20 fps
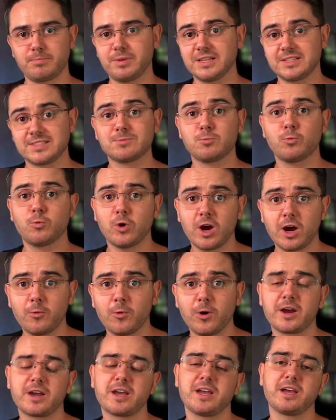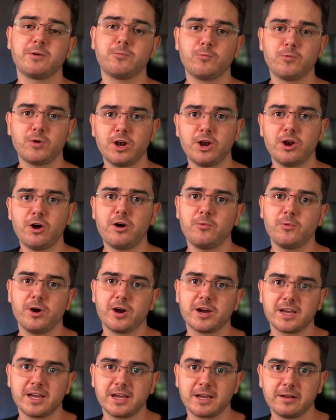bits were working and were not
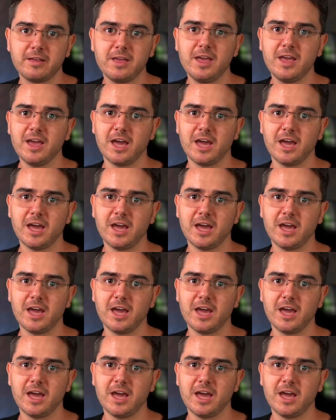working.